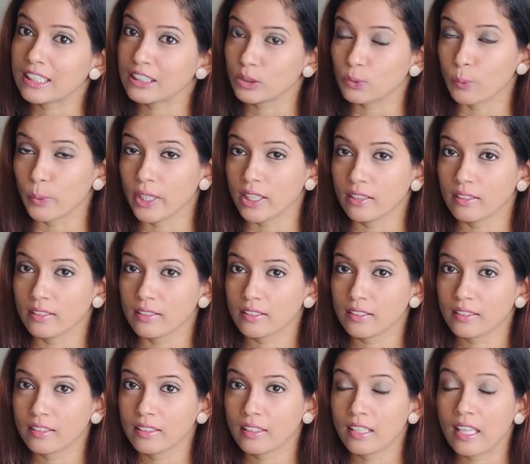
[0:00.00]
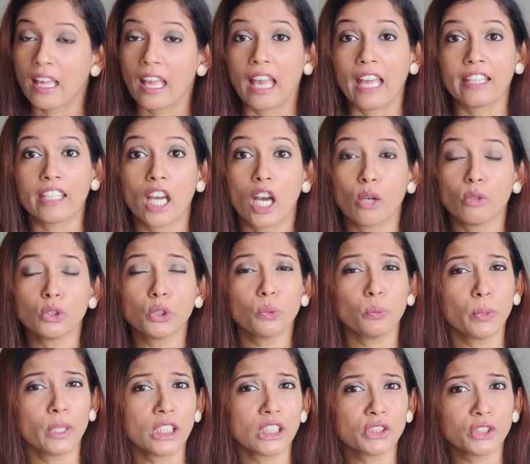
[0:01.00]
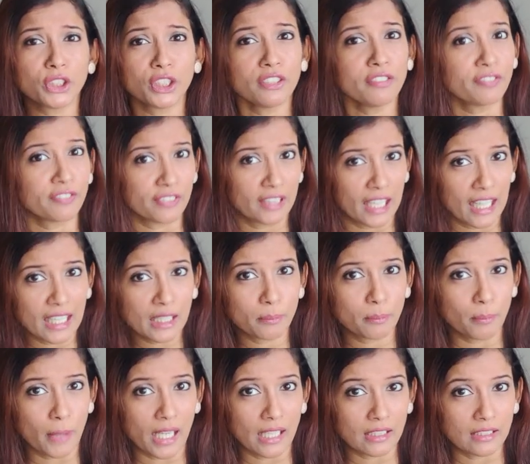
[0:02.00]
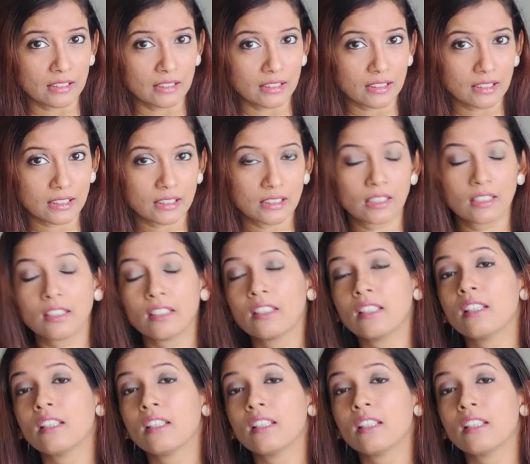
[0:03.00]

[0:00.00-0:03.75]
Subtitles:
as well. And how do we achieve that balance?